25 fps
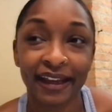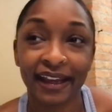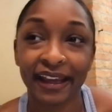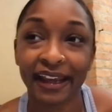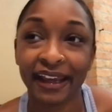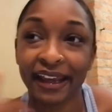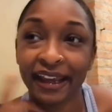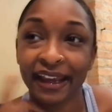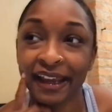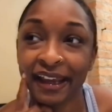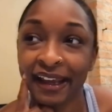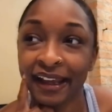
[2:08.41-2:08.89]

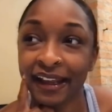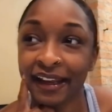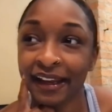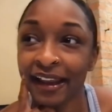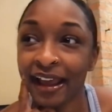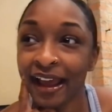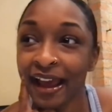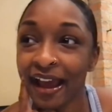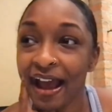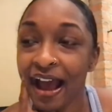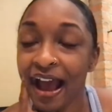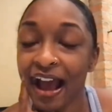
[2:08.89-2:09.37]
And
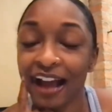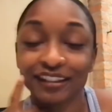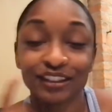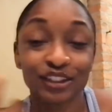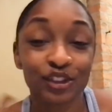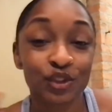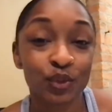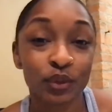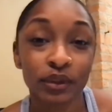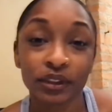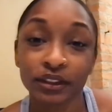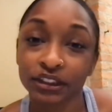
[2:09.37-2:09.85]
I
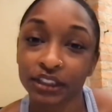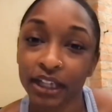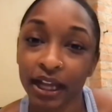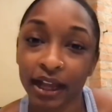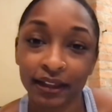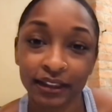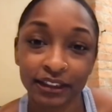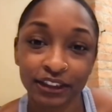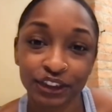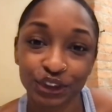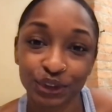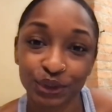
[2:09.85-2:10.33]
just want to
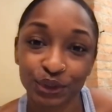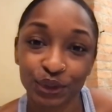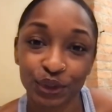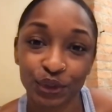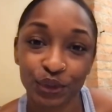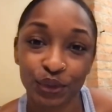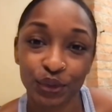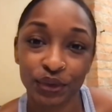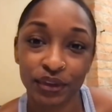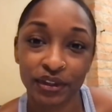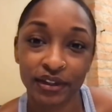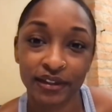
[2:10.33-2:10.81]
challenge you to
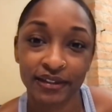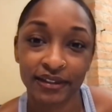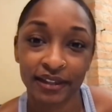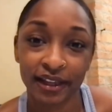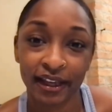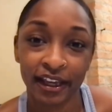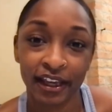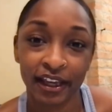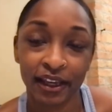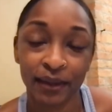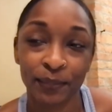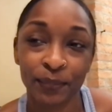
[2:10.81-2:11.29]
do the
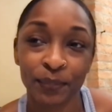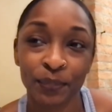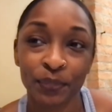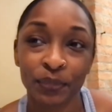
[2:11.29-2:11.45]
same.